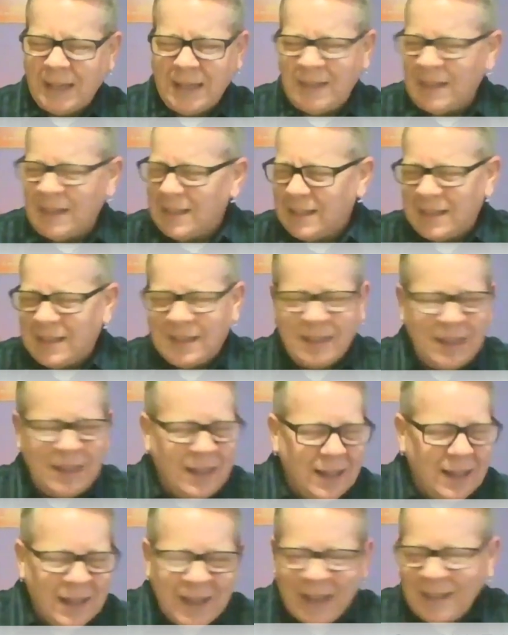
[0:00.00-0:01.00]
And then
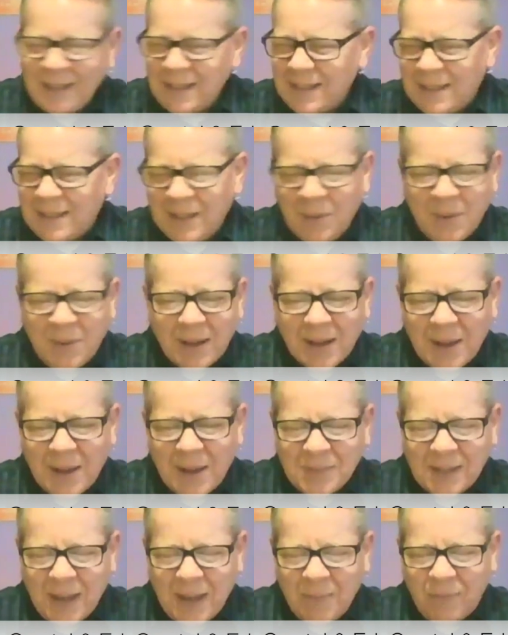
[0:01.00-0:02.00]
and then see what
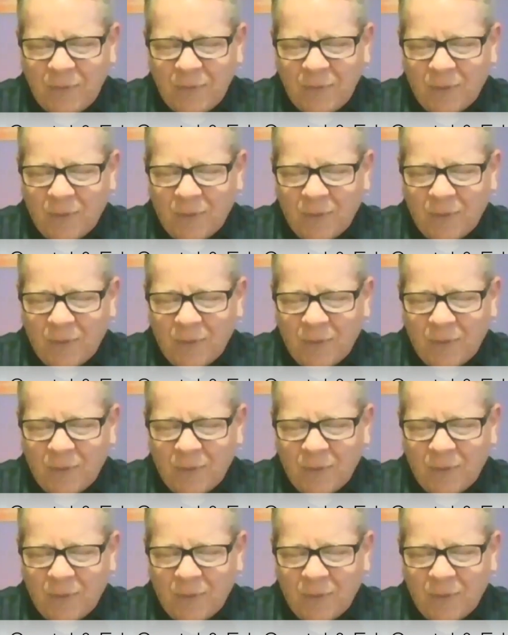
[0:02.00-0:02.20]
comes up